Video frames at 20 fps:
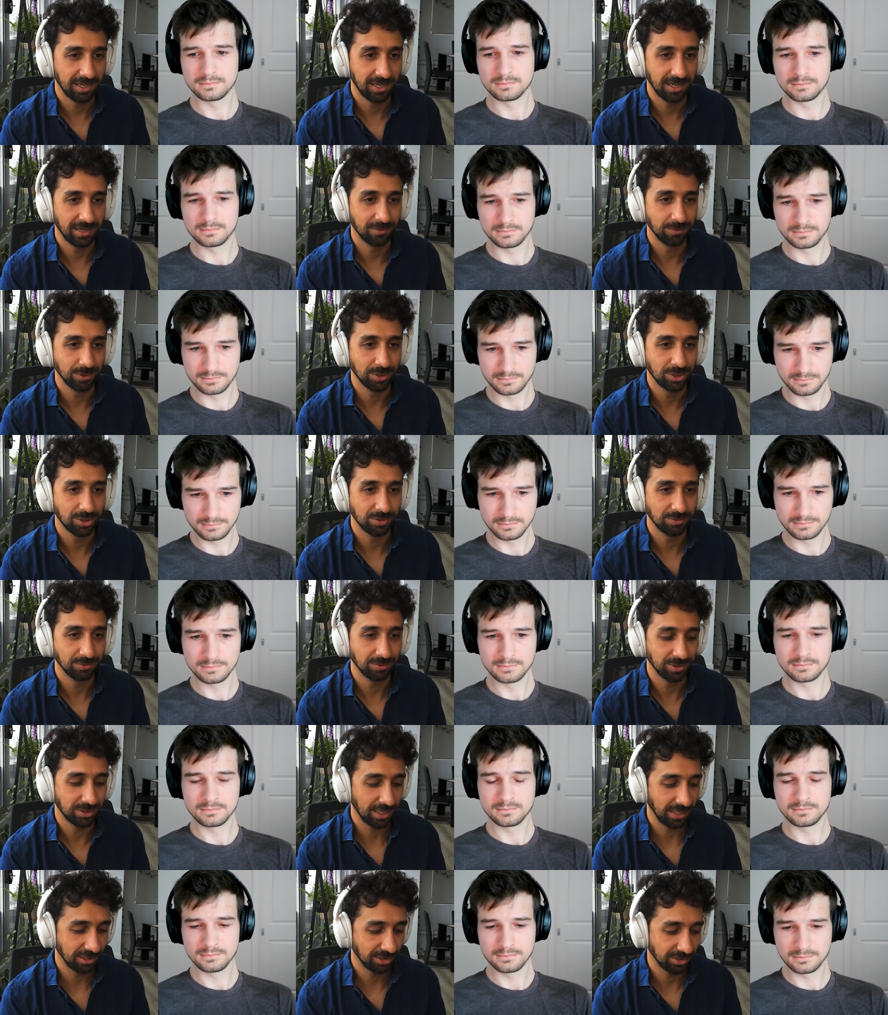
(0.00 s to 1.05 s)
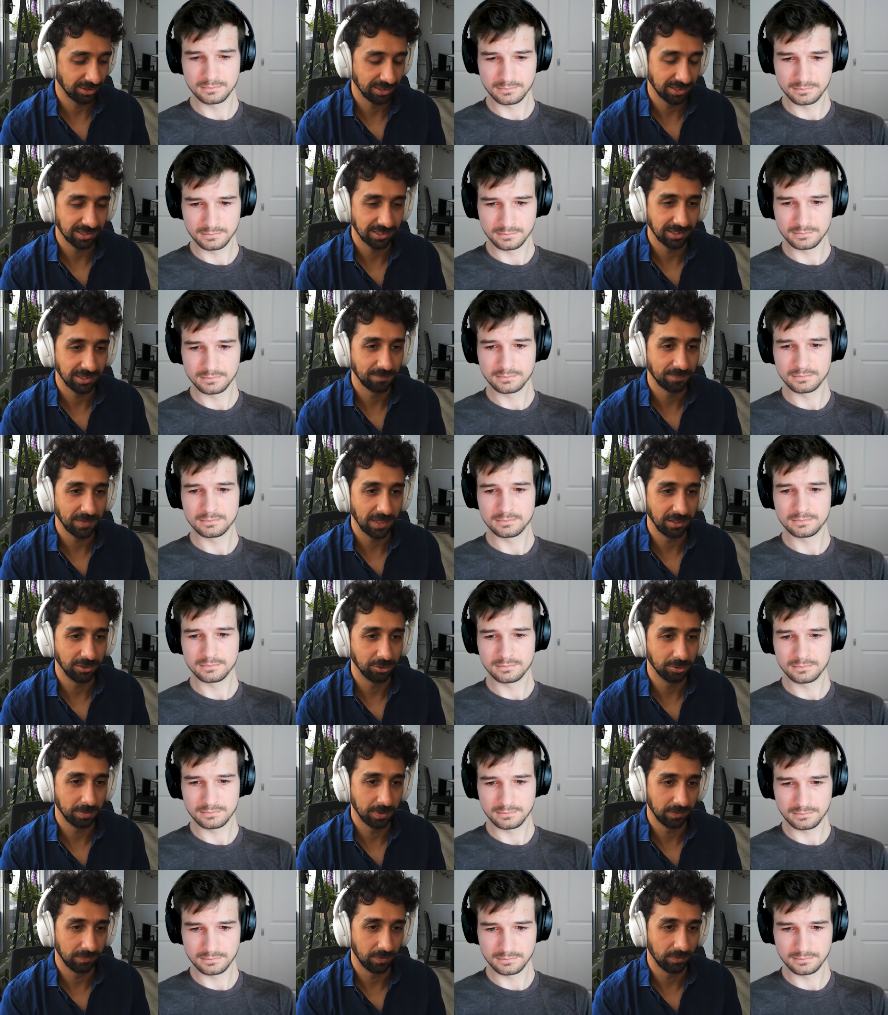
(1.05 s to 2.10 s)
Speaker 1: uh, which which actually is a, a
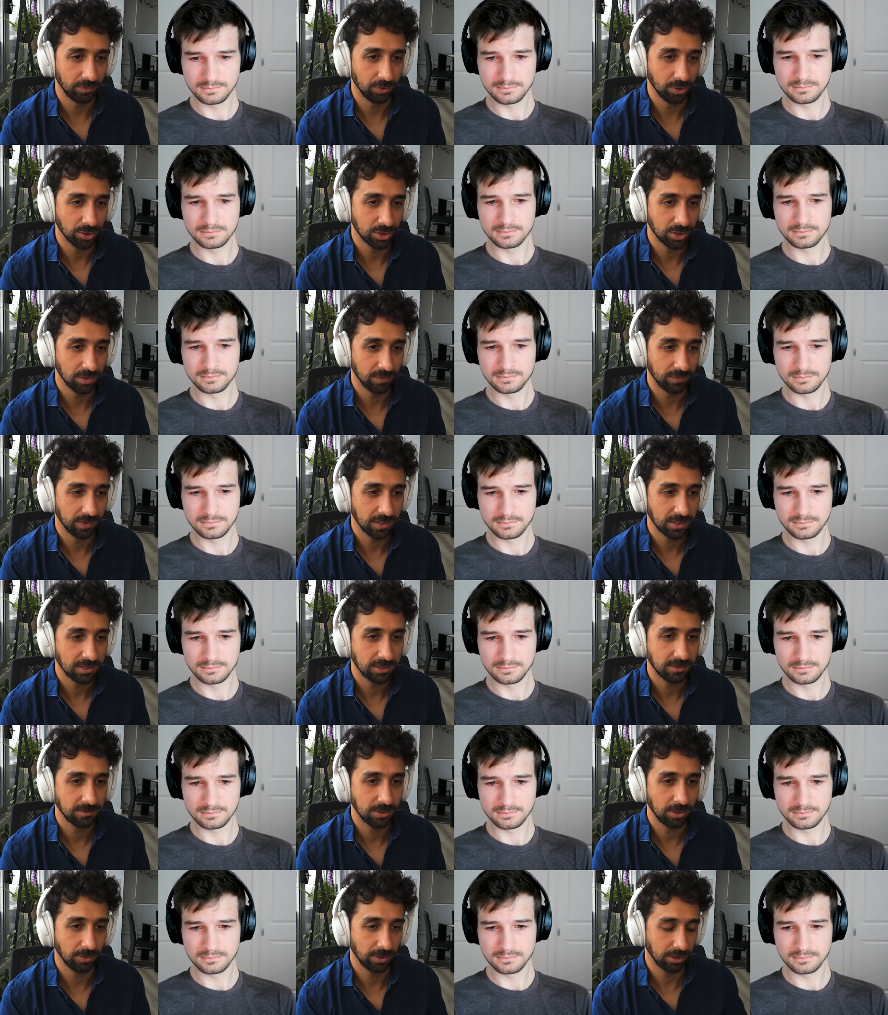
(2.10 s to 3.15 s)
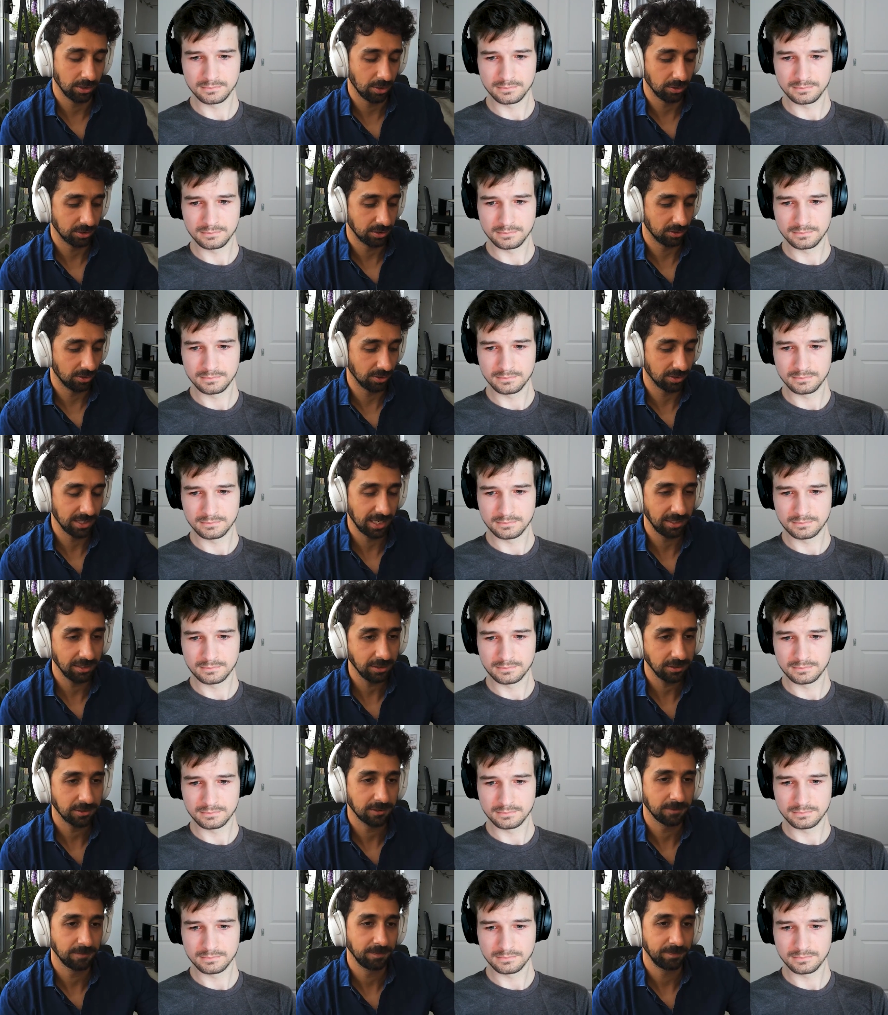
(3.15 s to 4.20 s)
little bit of a version of this. Do you want to go into those,
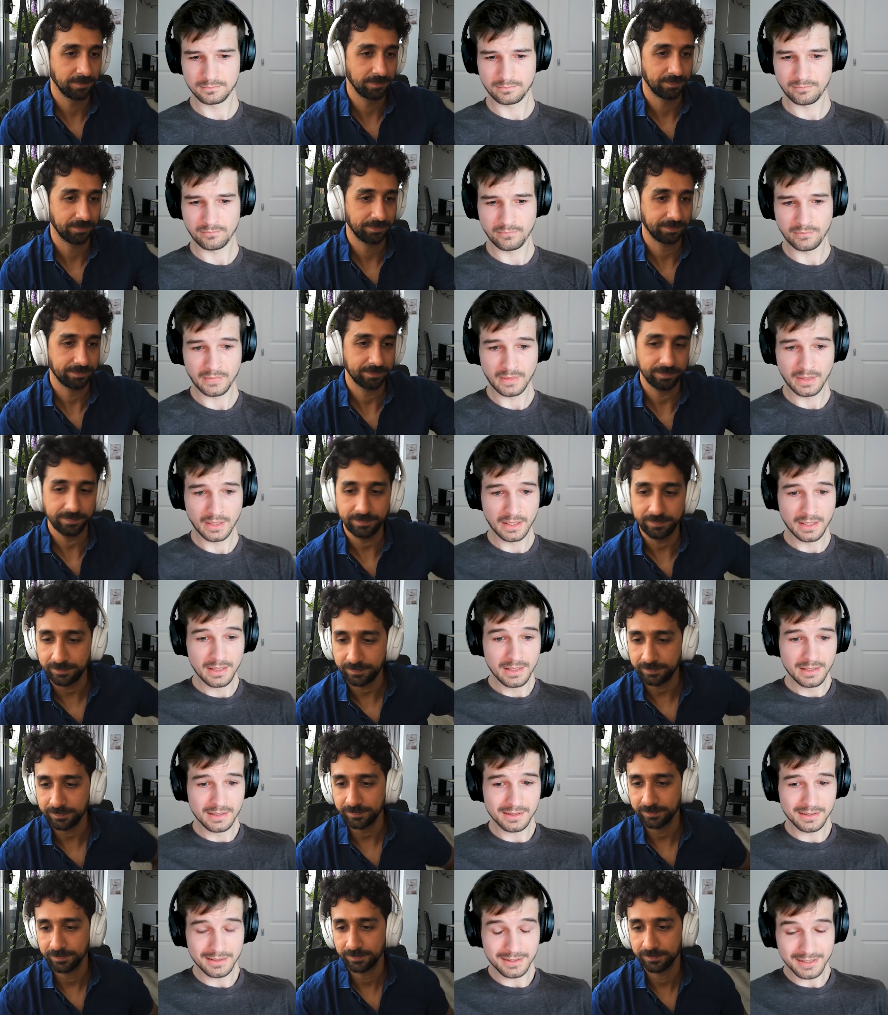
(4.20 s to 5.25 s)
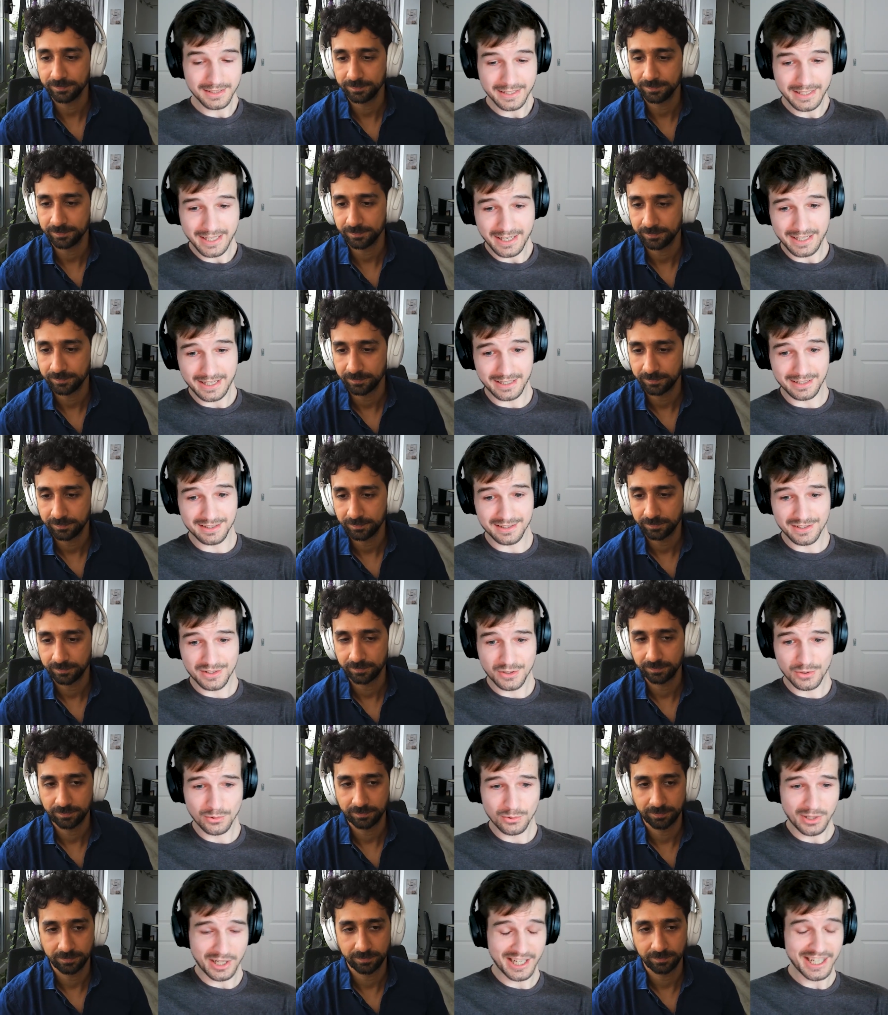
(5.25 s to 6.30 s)
Alex?
Speaker 2: Yeah,
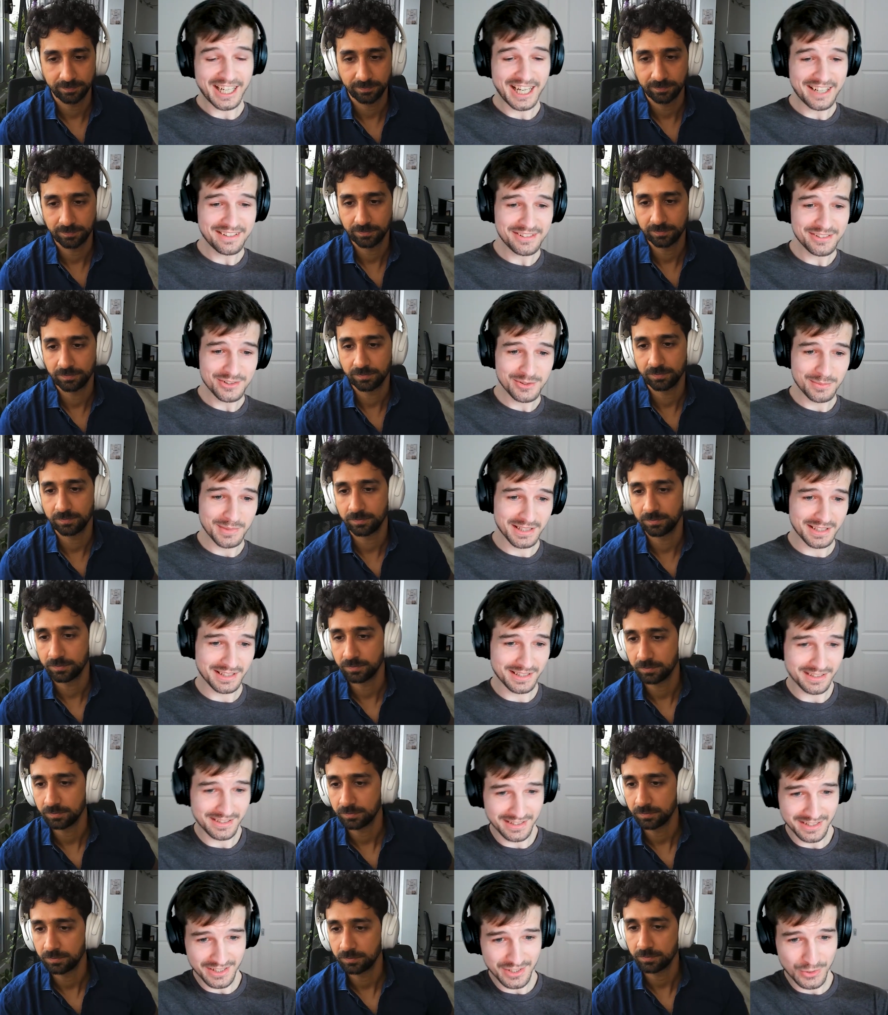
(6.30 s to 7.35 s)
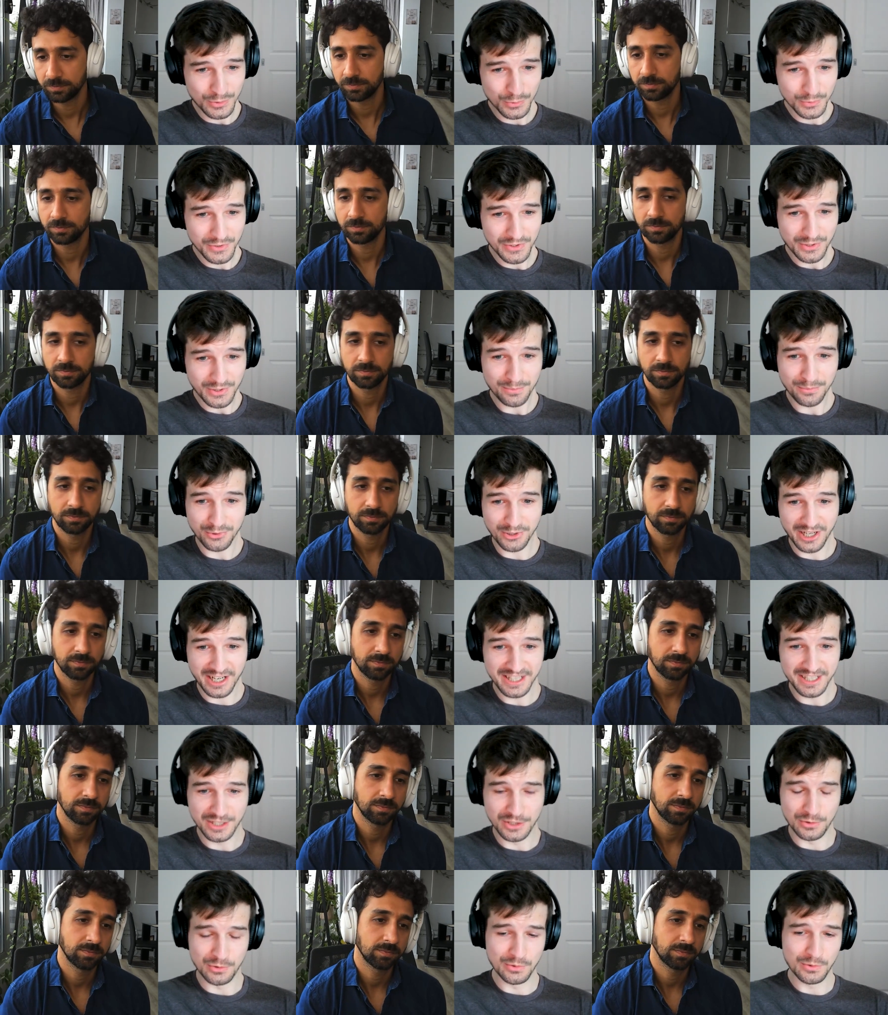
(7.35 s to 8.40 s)
so I have to admit that these tools are
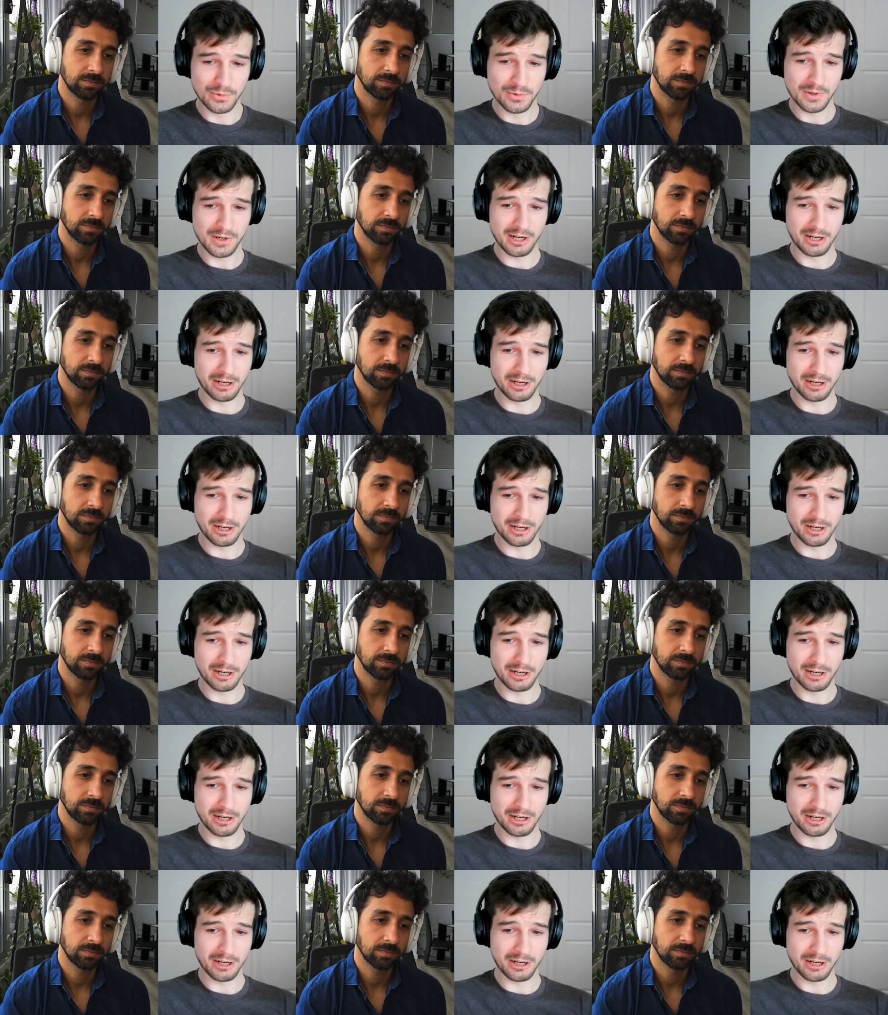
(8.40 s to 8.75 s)
brand new.